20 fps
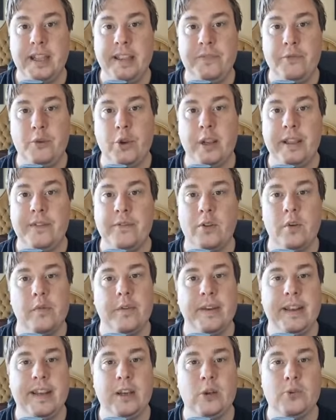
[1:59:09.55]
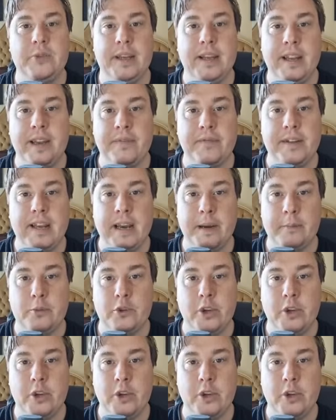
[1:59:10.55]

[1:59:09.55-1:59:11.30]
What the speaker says: if you give your videos enough time